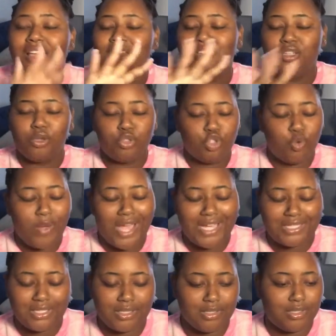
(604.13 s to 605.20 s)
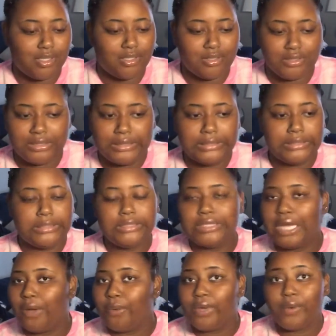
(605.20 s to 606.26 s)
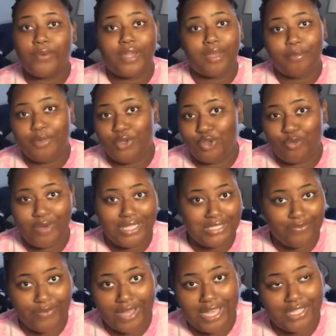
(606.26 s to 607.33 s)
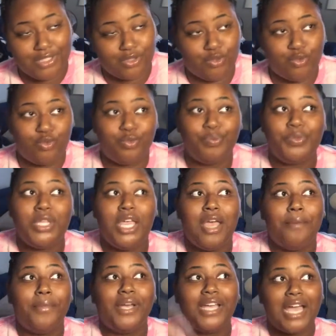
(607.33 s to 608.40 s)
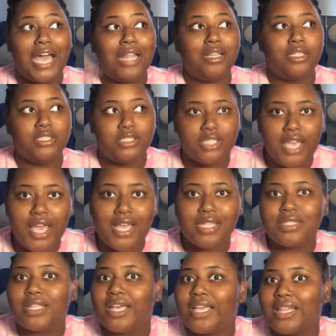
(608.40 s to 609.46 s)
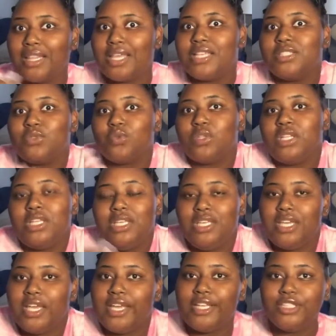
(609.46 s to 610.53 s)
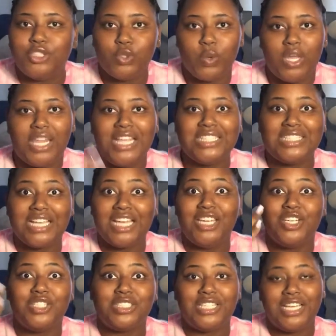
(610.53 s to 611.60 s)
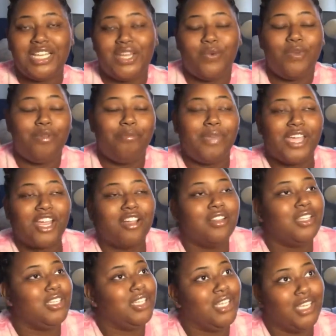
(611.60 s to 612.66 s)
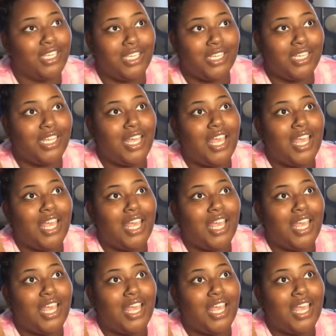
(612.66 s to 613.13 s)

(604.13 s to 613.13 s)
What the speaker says: Don't do waxing. I wouldn't recommend doing myself for high school. But college, yes, like let's really get into it. Let's understand that we barely did.